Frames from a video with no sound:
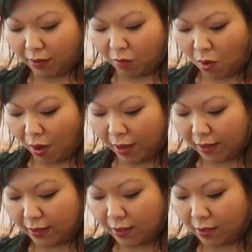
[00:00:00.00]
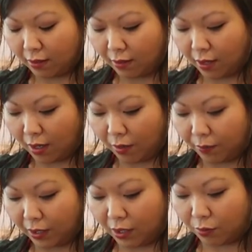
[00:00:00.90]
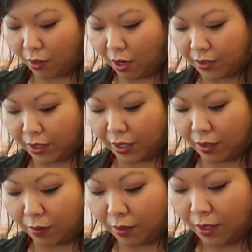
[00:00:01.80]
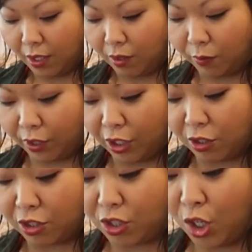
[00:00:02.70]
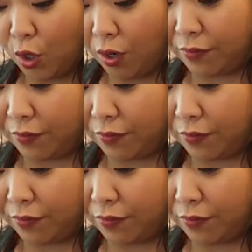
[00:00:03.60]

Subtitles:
want a lot because we're gonna use 2